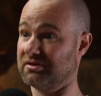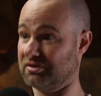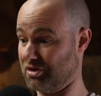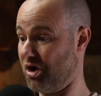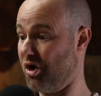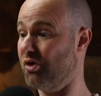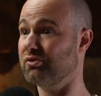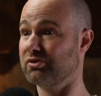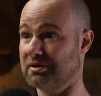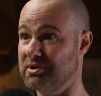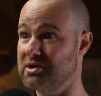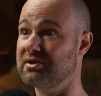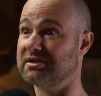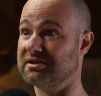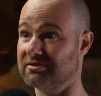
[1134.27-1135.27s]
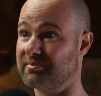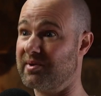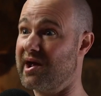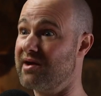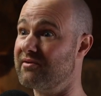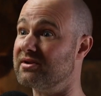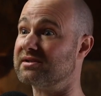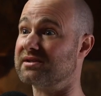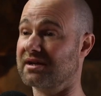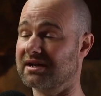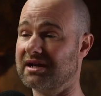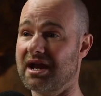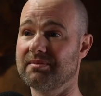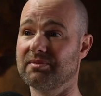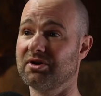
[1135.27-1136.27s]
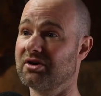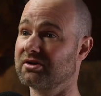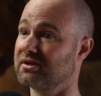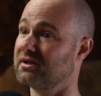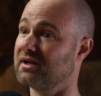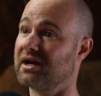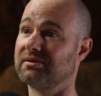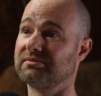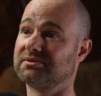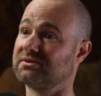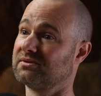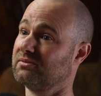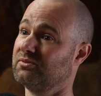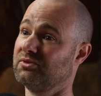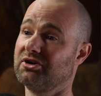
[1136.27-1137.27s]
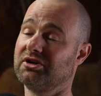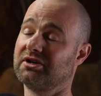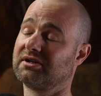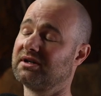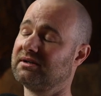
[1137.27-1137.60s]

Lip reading: the whole community of parents that came along and helped them work.